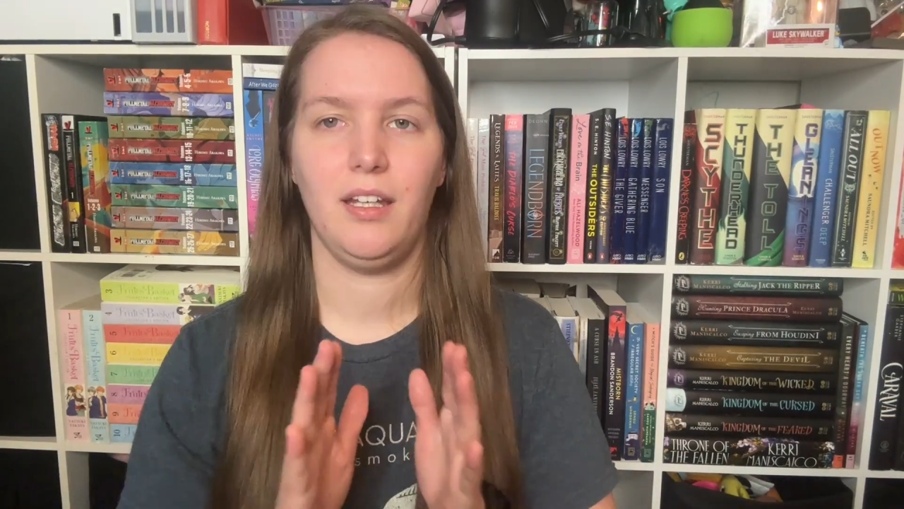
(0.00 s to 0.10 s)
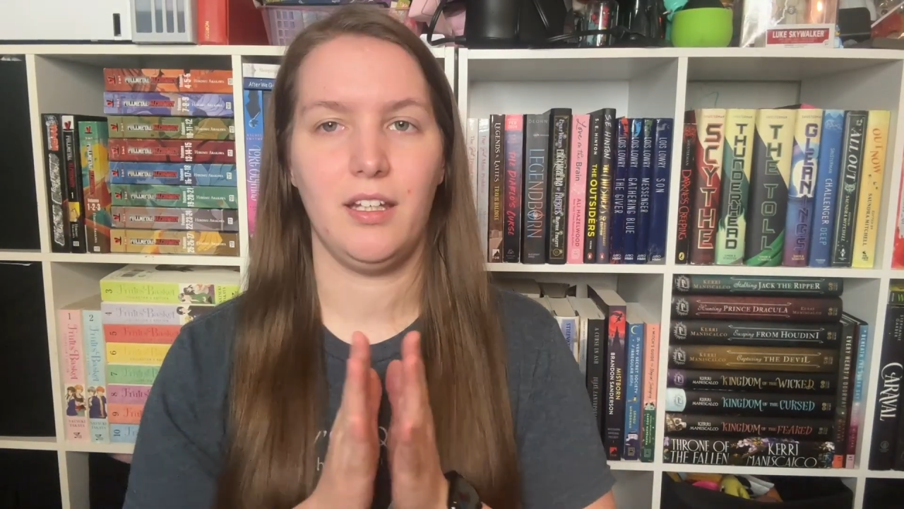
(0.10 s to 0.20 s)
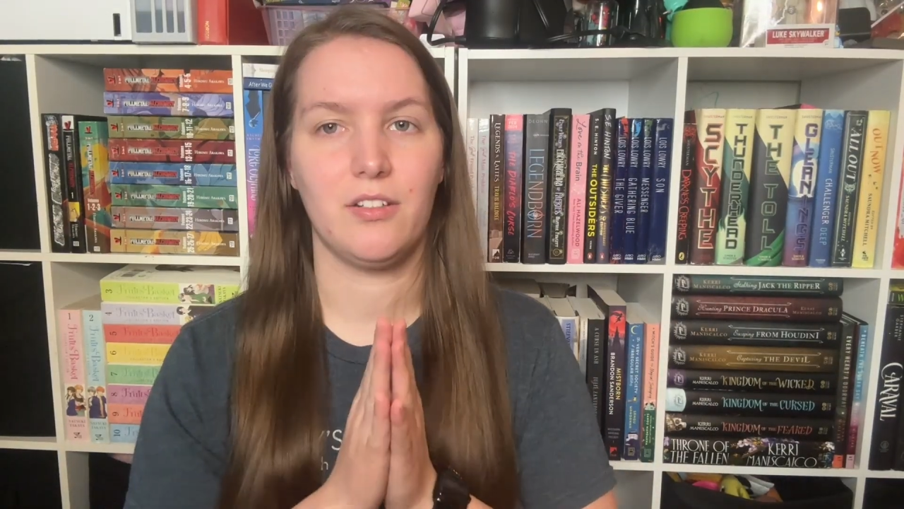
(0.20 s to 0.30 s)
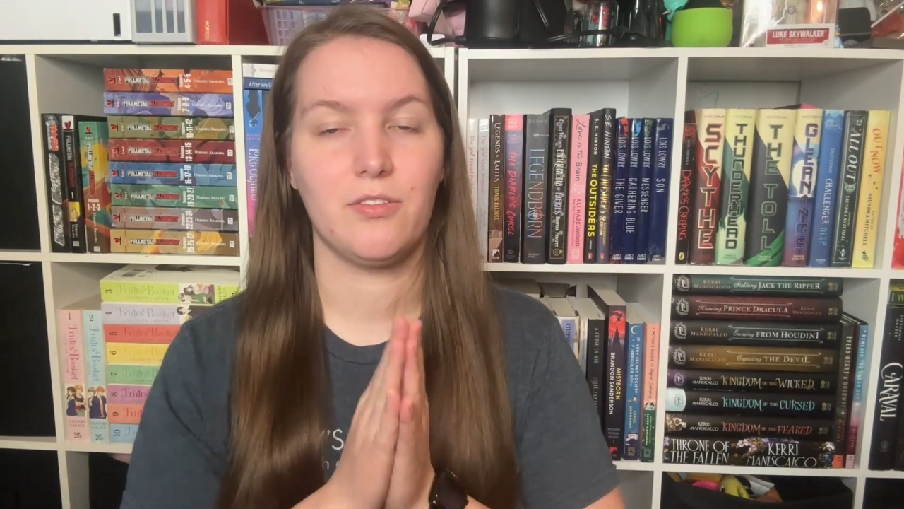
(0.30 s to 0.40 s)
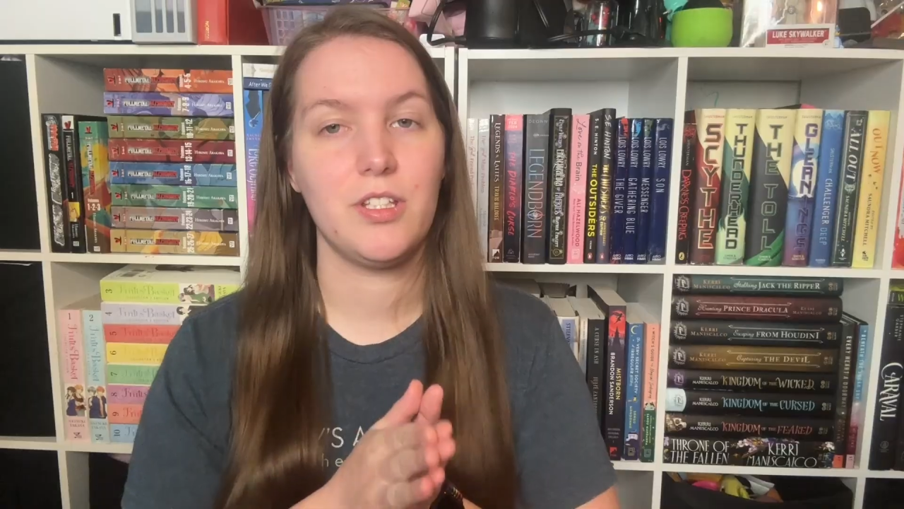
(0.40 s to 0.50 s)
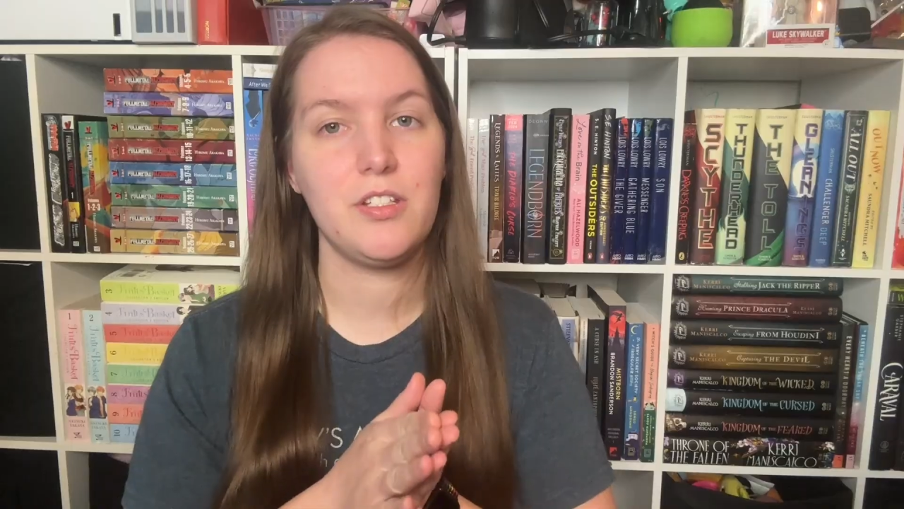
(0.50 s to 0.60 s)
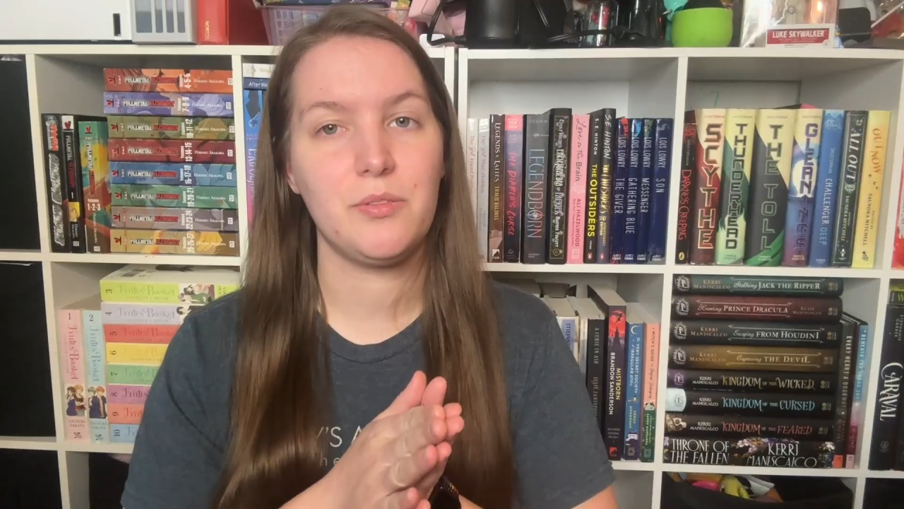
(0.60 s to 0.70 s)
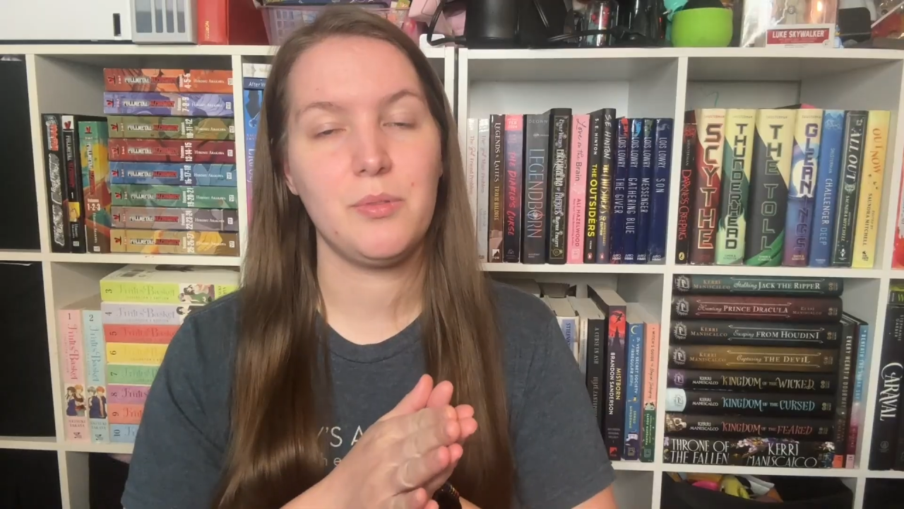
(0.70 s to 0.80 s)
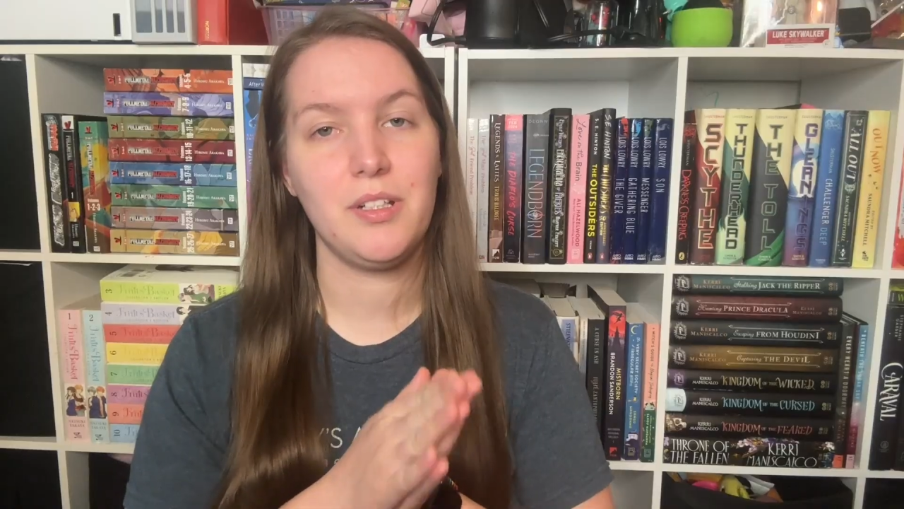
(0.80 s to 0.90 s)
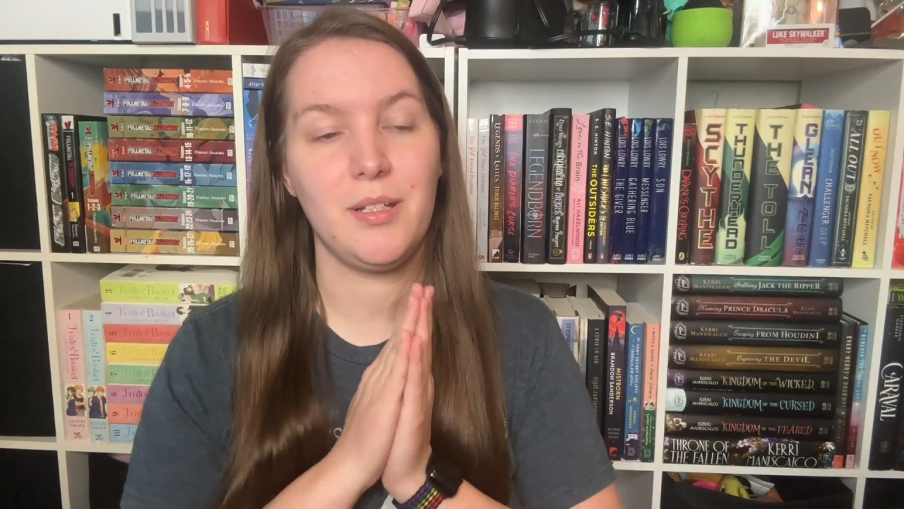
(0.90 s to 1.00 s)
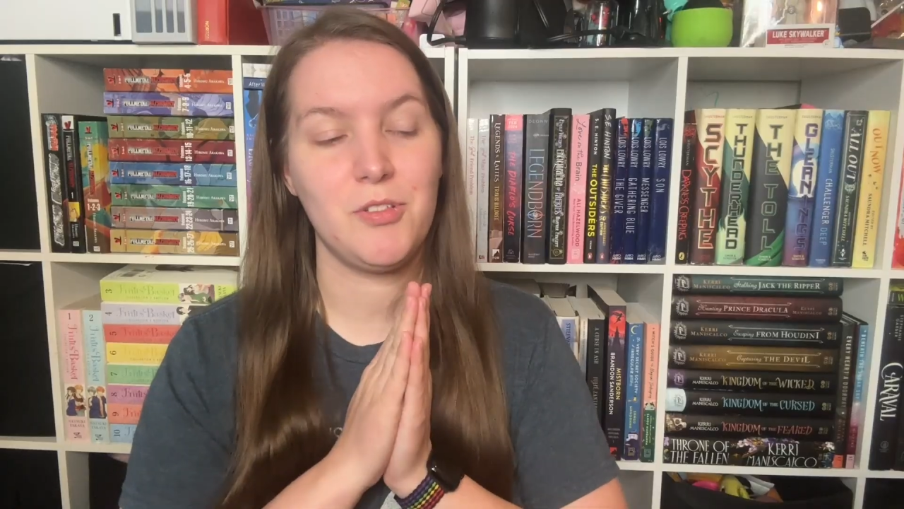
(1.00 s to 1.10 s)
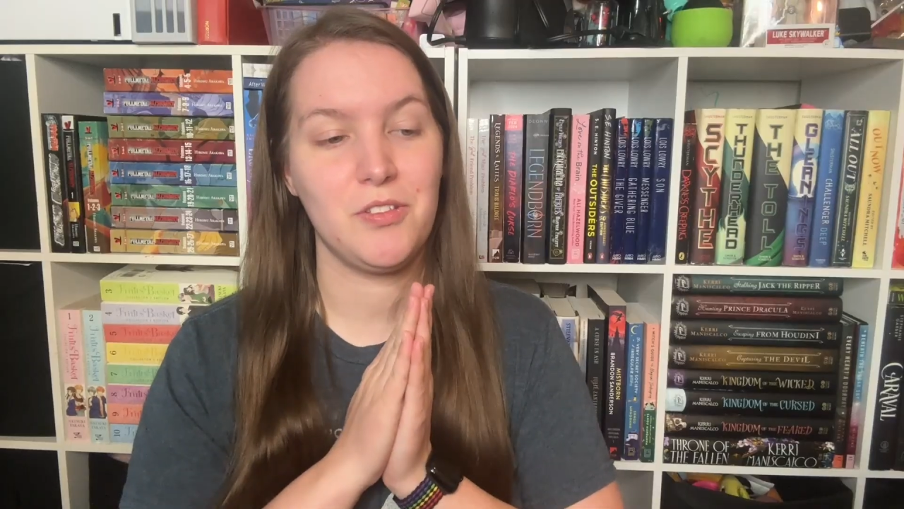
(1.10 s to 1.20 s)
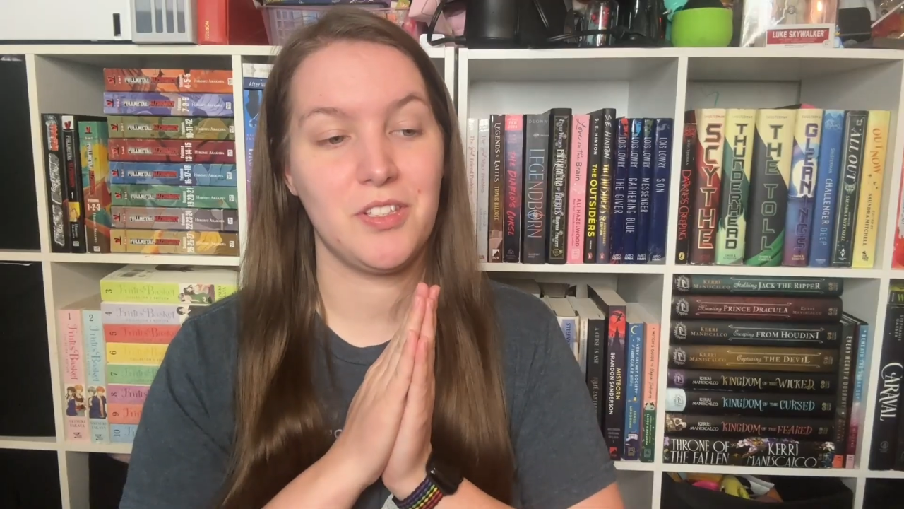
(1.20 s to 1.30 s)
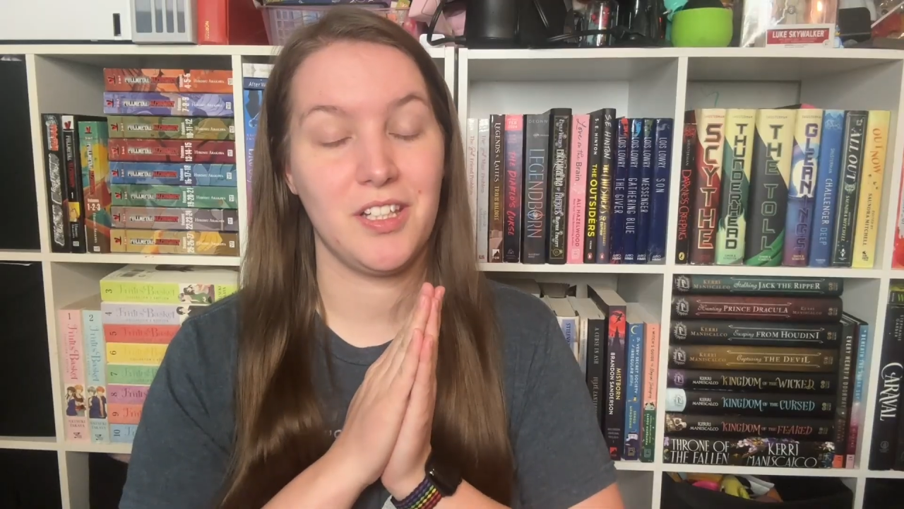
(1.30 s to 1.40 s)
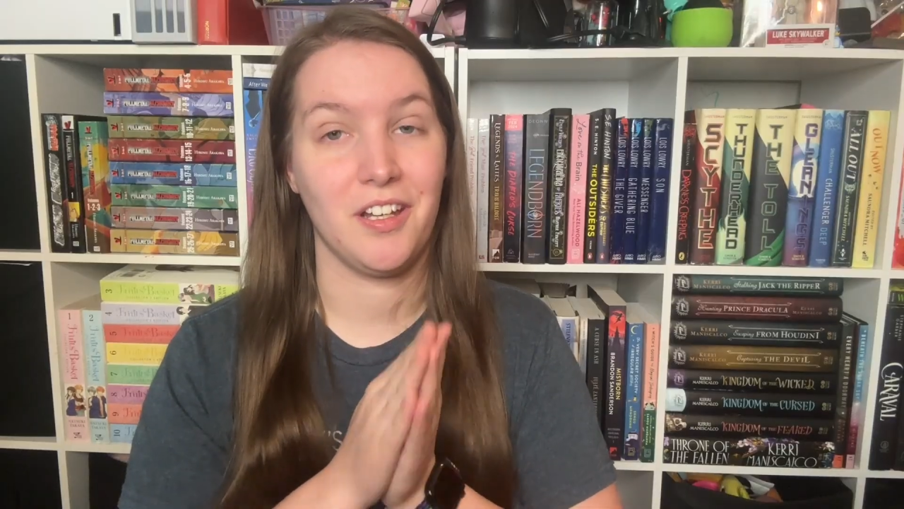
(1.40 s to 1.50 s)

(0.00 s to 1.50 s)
And for this one, I'm choosing